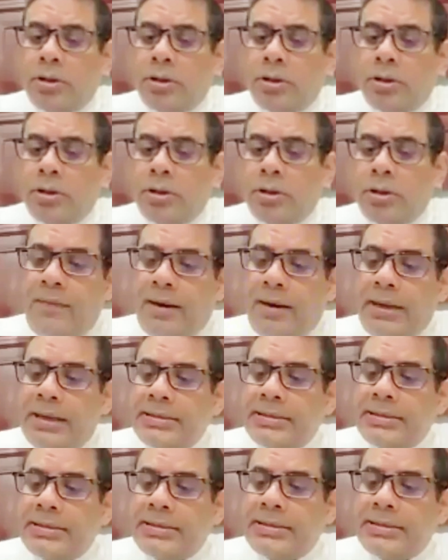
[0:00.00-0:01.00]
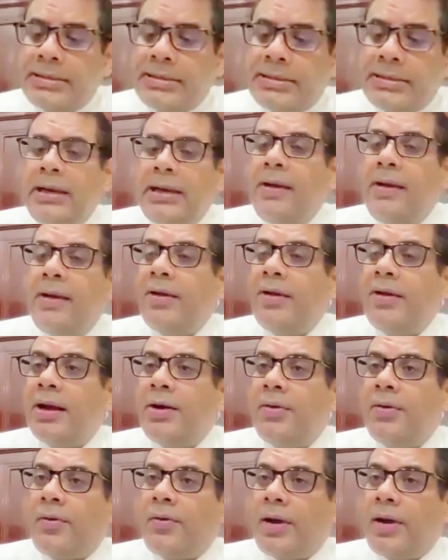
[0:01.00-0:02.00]
Selva, what are some of the
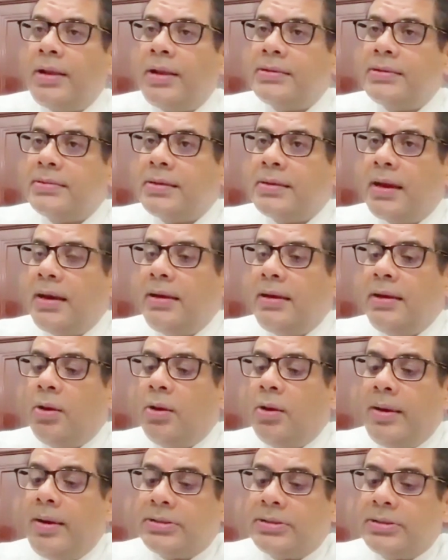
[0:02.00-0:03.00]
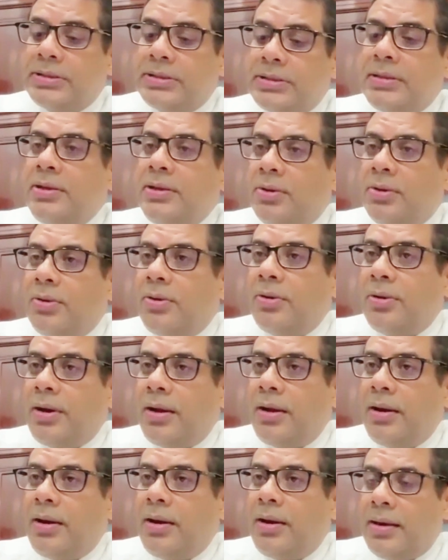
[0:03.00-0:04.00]
significant trends and innovations in your
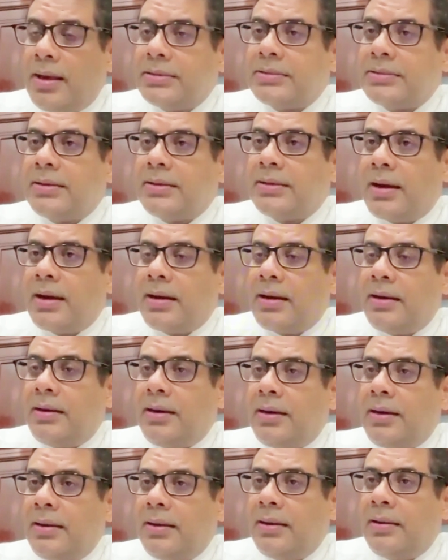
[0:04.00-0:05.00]
industry currently?